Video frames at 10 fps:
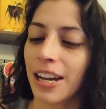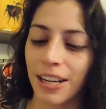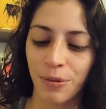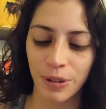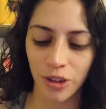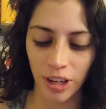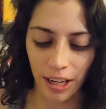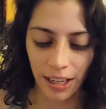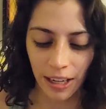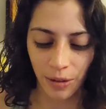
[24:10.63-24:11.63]
I will
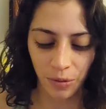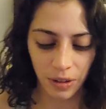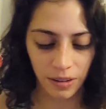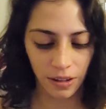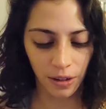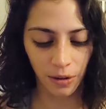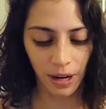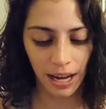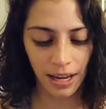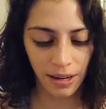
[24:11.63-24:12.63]
check in with
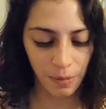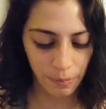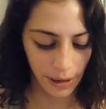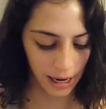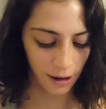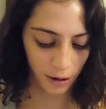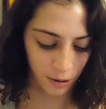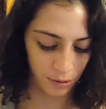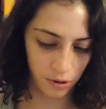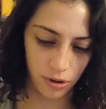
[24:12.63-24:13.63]
you at
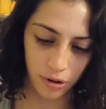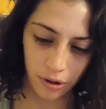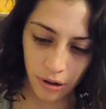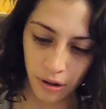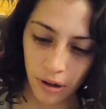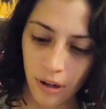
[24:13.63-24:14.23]
about...